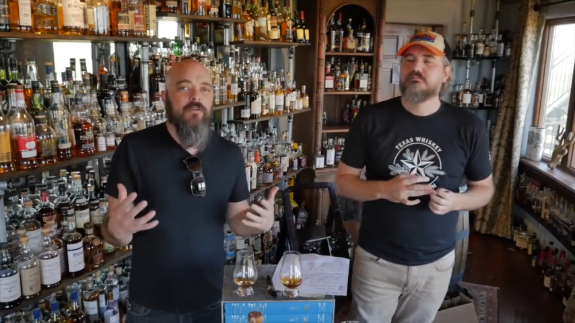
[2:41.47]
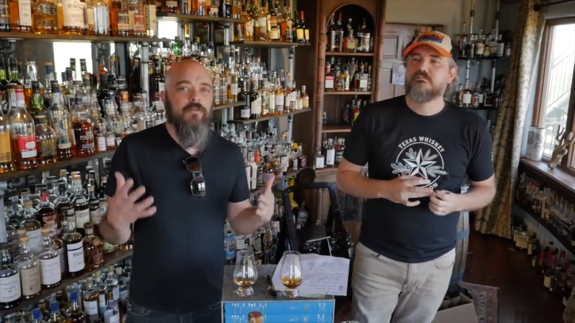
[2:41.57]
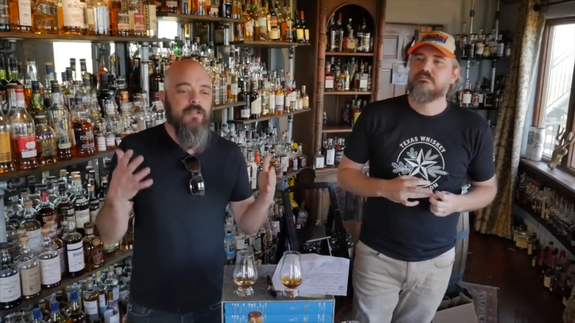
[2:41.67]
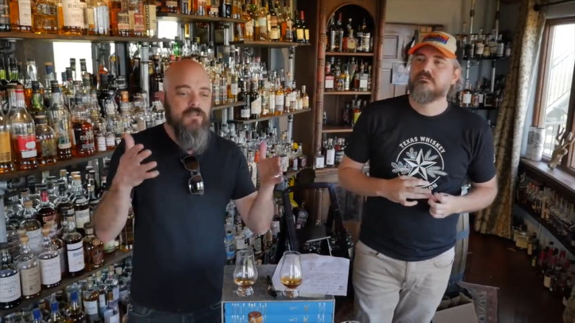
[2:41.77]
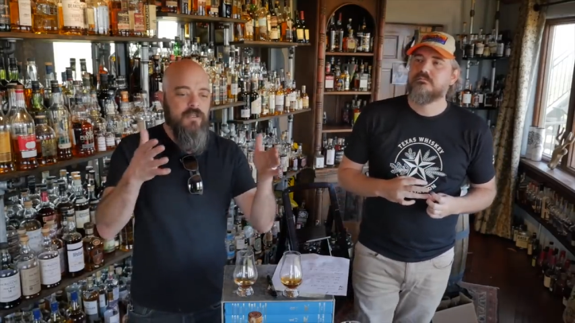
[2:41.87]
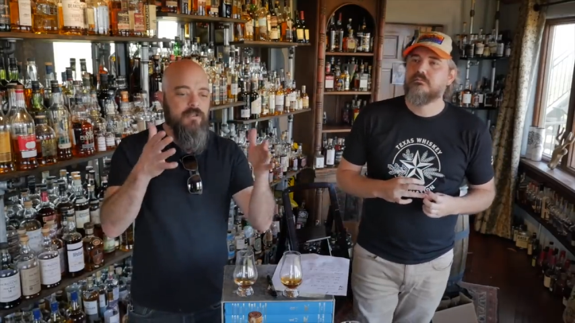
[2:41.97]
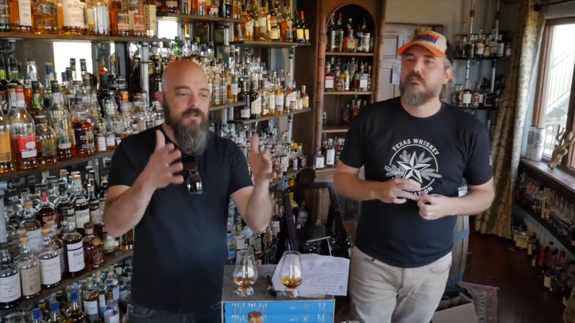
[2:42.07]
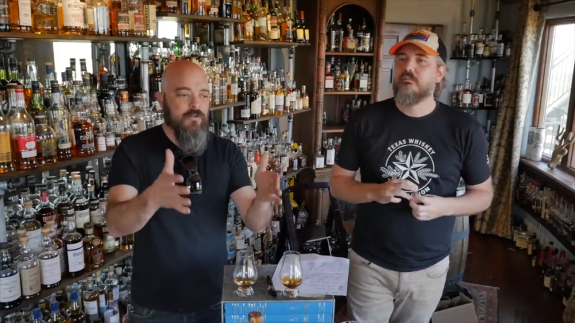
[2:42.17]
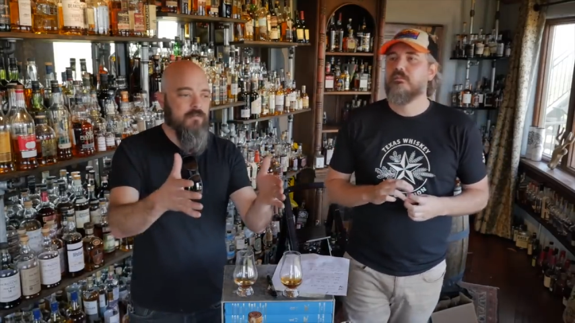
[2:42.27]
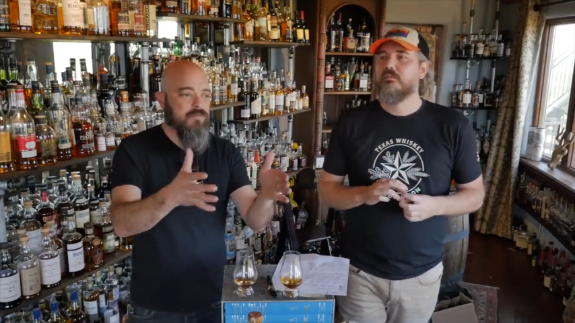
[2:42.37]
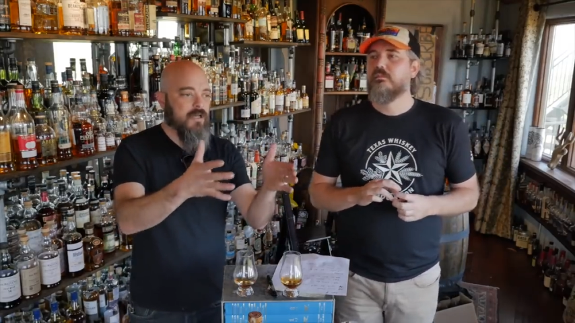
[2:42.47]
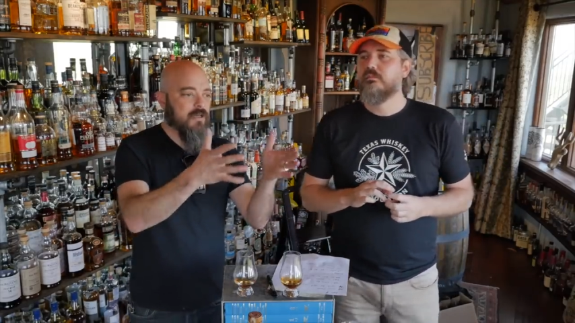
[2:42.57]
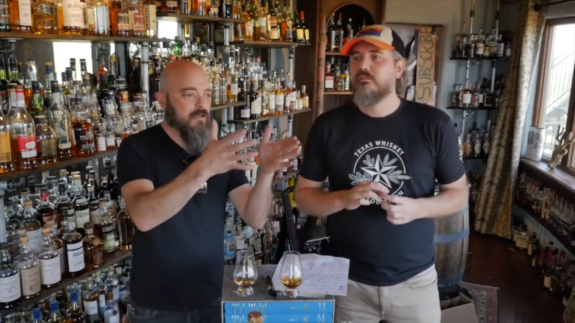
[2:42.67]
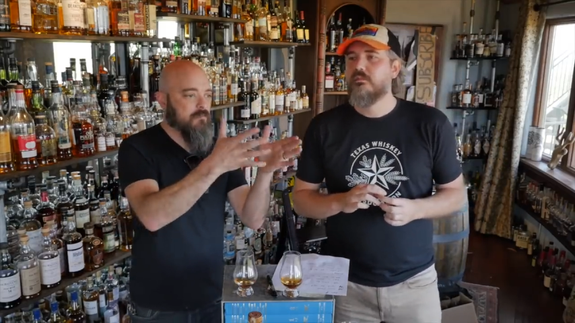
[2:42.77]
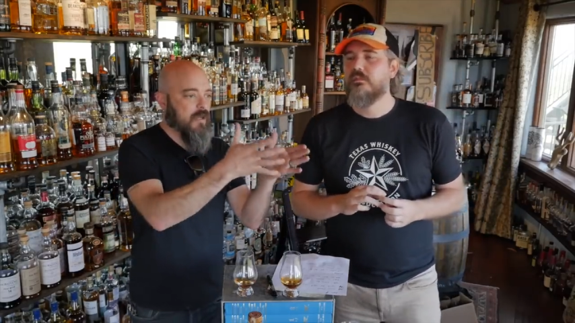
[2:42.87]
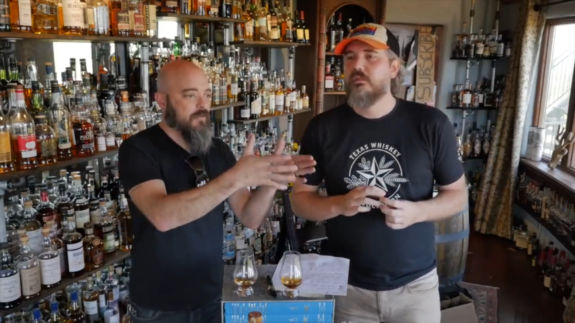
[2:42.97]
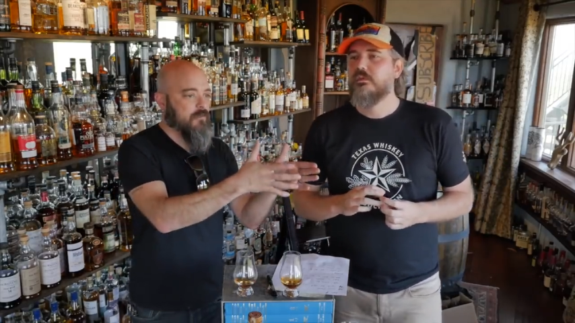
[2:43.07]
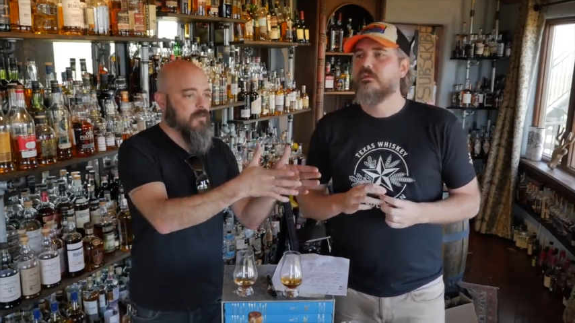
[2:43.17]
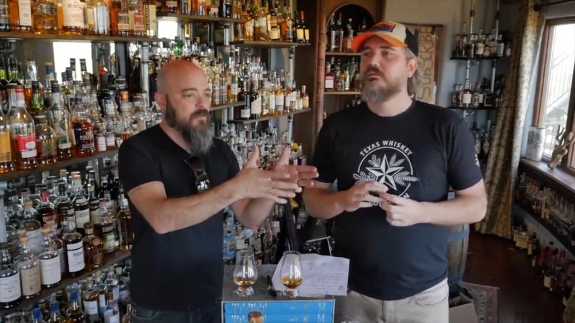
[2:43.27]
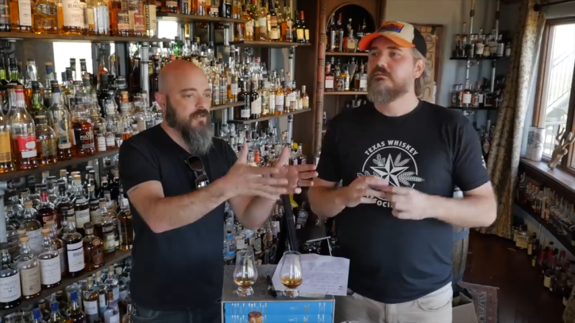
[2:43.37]
Speaker 1: only sees your brand and buys a
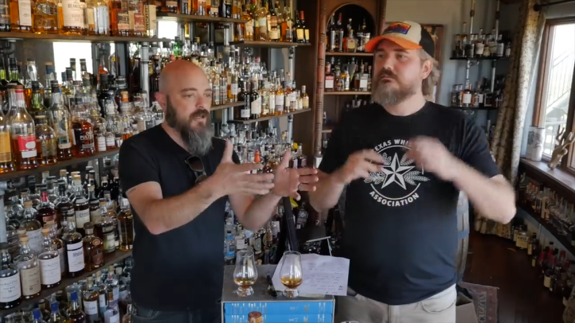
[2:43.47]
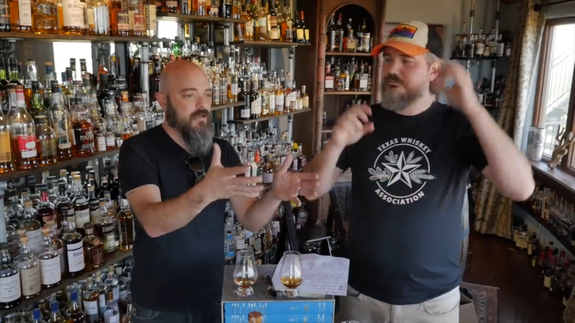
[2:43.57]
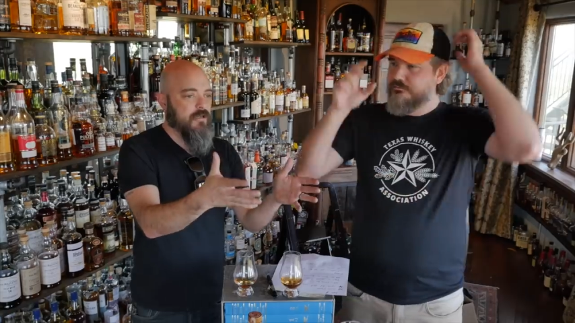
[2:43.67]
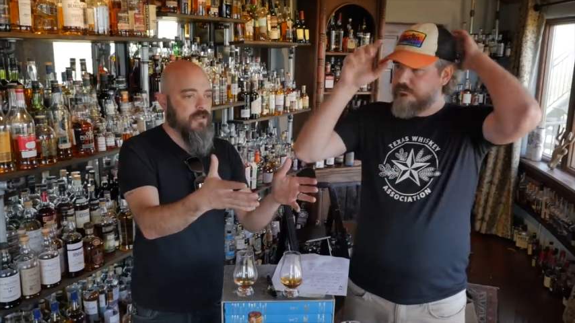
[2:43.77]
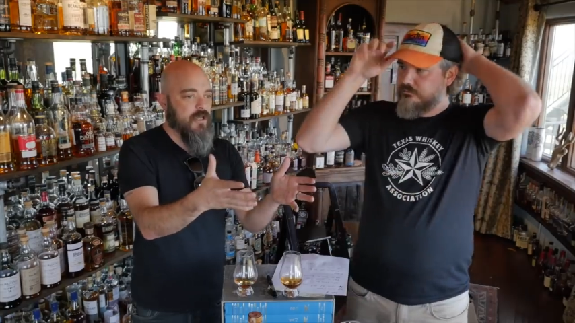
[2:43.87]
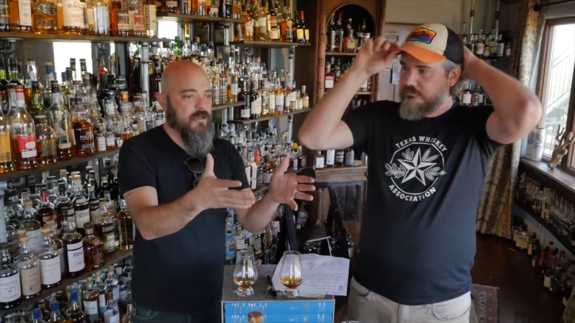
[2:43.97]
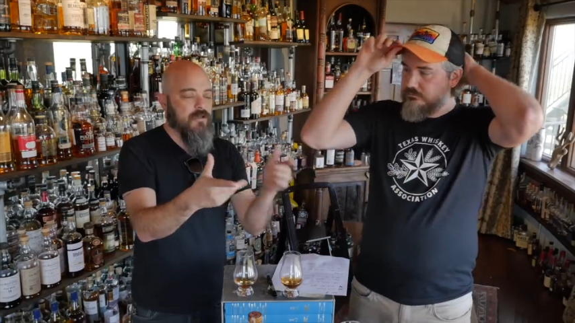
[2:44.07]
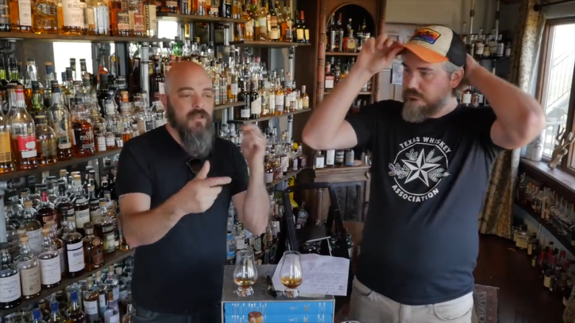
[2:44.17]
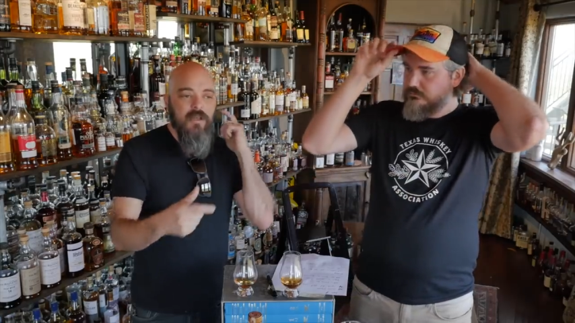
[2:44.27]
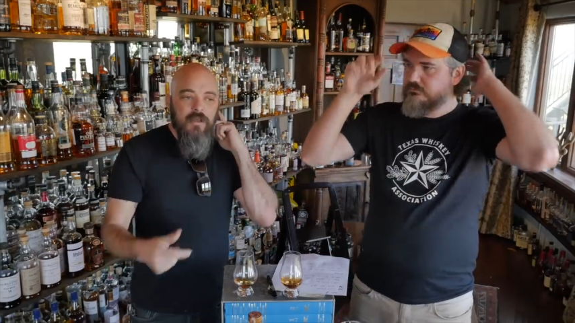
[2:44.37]
moonshine and a gin,